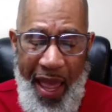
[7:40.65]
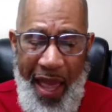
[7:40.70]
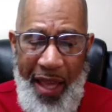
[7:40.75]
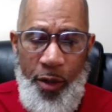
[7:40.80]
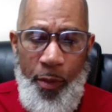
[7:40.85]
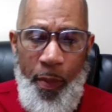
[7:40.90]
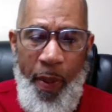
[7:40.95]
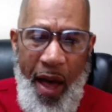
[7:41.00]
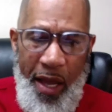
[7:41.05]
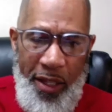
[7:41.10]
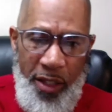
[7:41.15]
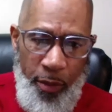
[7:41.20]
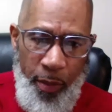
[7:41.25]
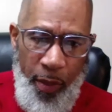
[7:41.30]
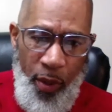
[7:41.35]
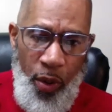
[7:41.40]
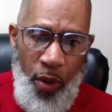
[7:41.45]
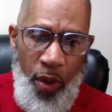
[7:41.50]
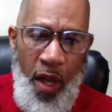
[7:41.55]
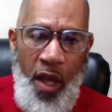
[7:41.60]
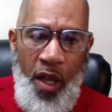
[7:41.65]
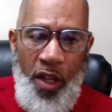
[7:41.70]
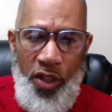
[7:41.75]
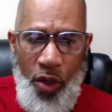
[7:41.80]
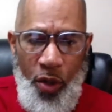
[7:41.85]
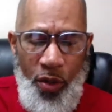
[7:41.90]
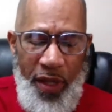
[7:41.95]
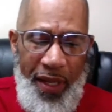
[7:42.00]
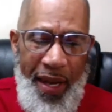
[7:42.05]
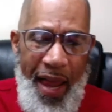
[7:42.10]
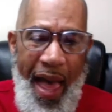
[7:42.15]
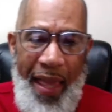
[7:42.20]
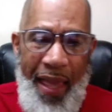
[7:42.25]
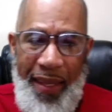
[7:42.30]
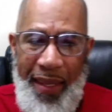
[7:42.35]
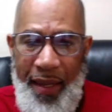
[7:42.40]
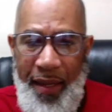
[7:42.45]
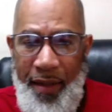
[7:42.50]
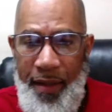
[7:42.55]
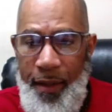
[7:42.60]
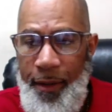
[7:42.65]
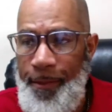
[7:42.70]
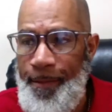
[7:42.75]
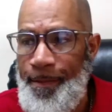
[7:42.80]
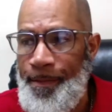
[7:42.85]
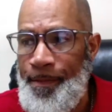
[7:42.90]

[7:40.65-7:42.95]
as possible so that I could